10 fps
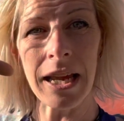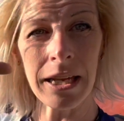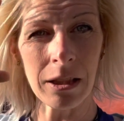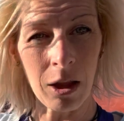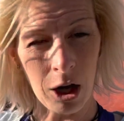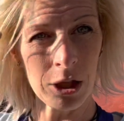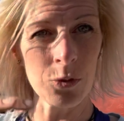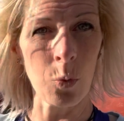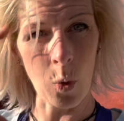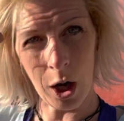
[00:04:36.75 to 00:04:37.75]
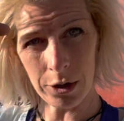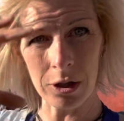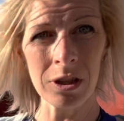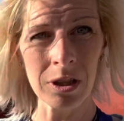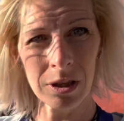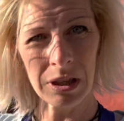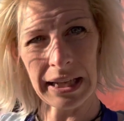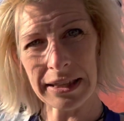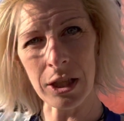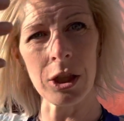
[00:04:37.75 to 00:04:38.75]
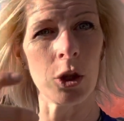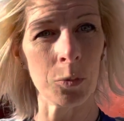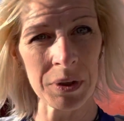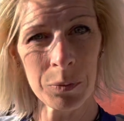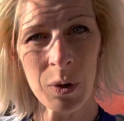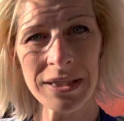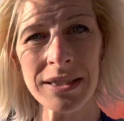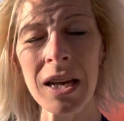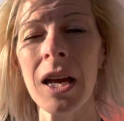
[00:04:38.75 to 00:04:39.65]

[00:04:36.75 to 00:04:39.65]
a large water, like the aluminum ones,